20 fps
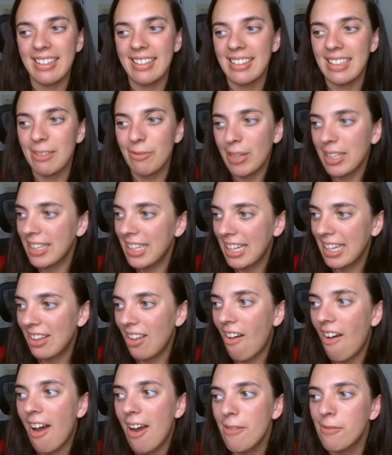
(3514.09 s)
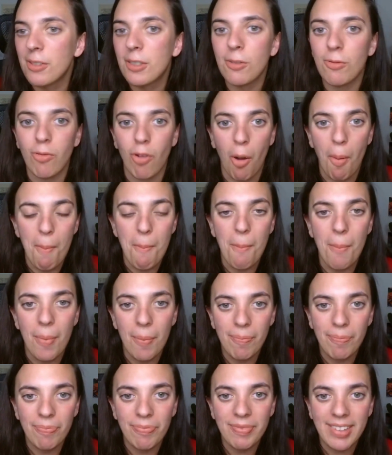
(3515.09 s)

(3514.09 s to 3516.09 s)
living their lives from